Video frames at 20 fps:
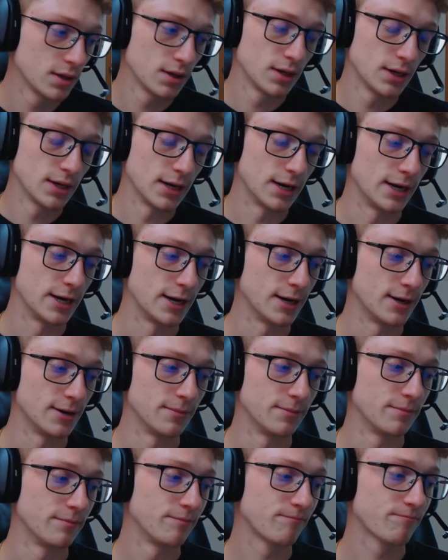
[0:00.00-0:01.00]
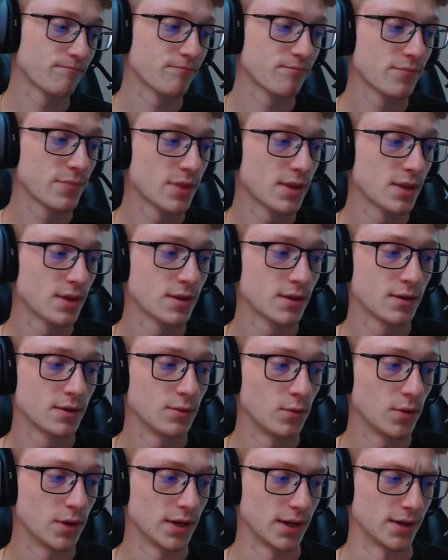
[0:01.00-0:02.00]

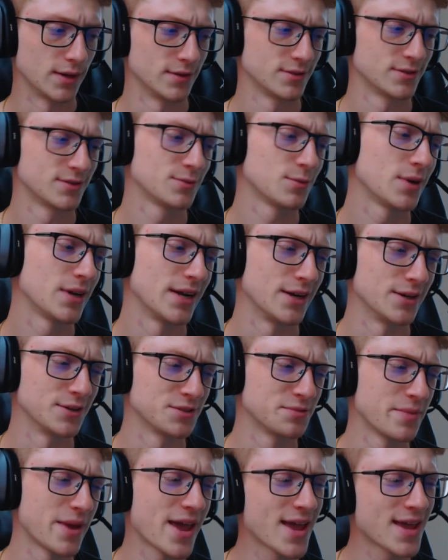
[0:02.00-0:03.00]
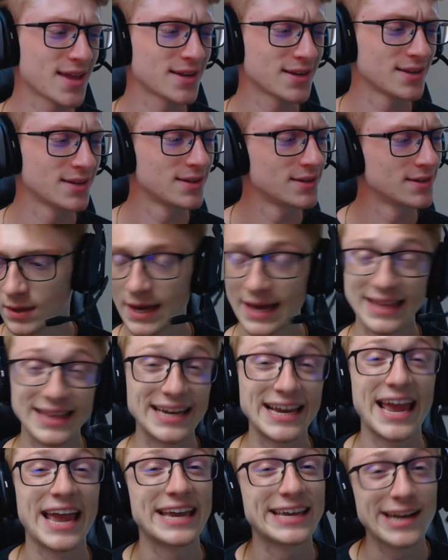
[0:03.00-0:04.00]
What else? What else, man? I like
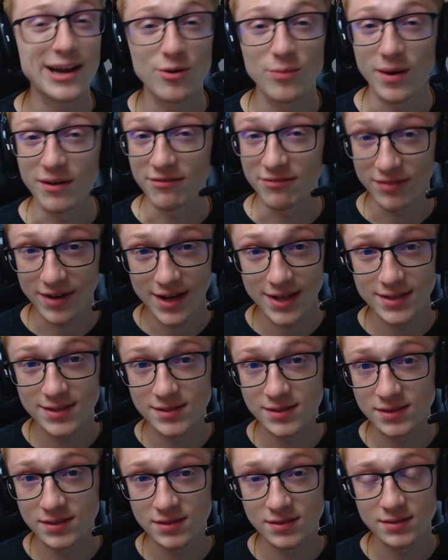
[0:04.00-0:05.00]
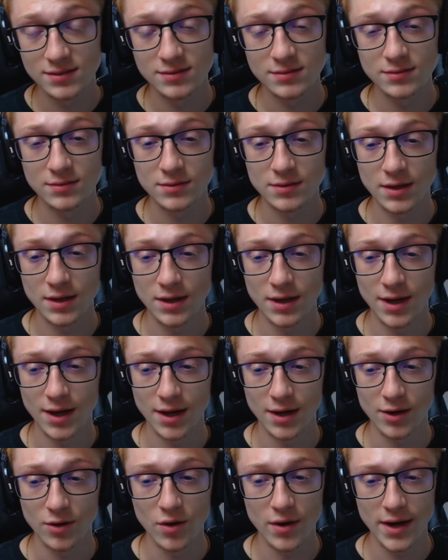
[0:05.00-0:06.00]
hanging out with my friends,
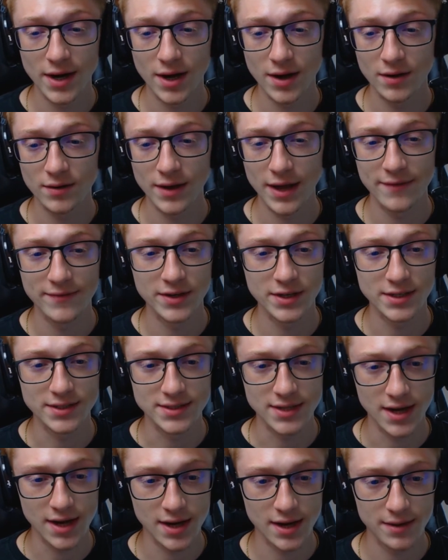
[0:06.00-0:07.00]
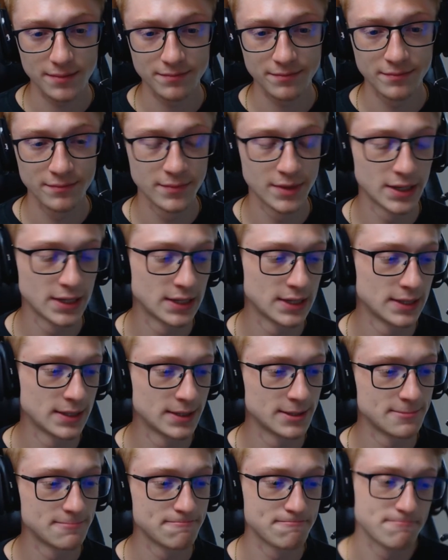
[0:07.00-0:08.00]
going out, having a good time.
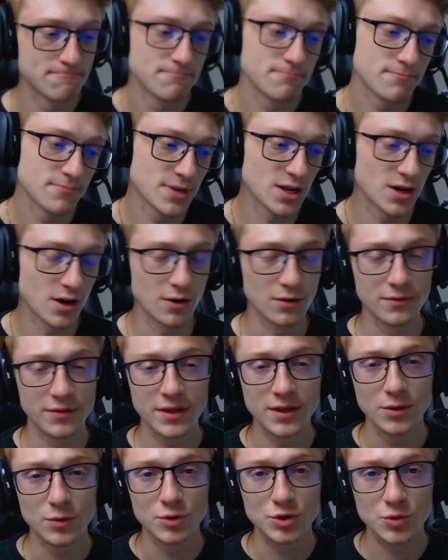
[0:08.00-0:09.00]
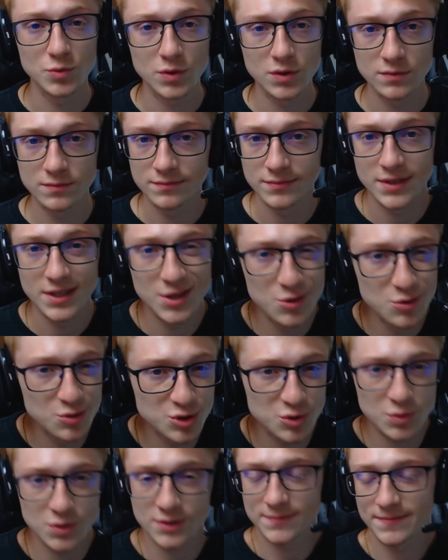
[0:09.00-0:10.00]
The usual. The
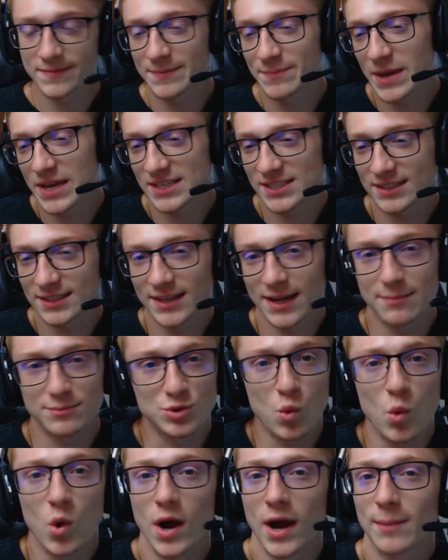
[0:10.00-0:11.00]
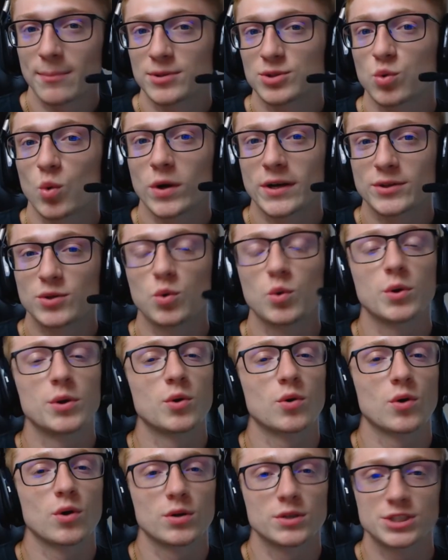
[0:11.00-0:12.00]
usual. Basically, I'm a
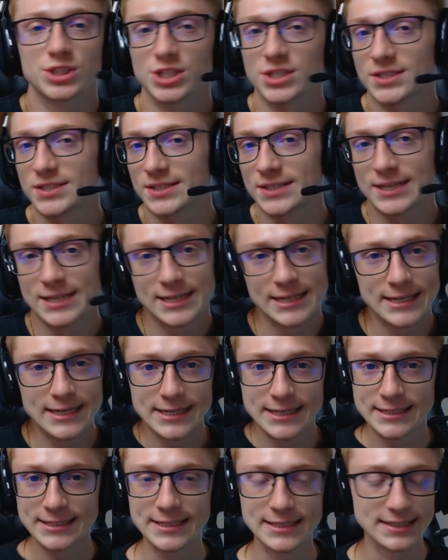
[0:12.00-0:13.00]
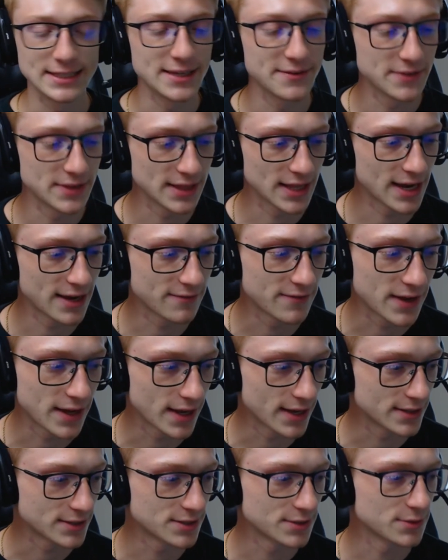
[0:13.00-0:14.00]
22-year-old just living life
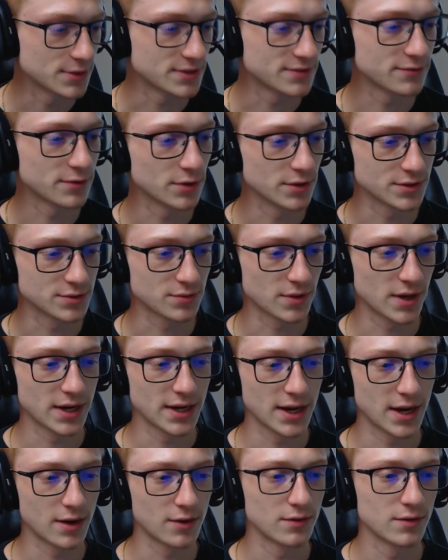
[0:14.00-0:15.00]
to its fullest right now.